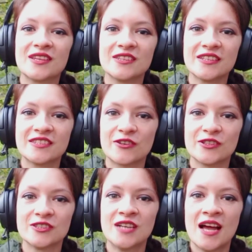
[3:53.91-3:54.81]
the
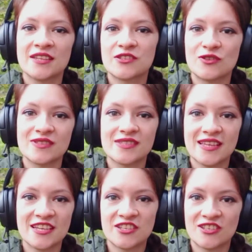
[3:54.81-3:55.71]
literal
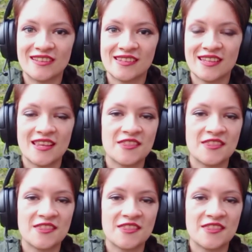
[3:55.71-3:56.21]
translation.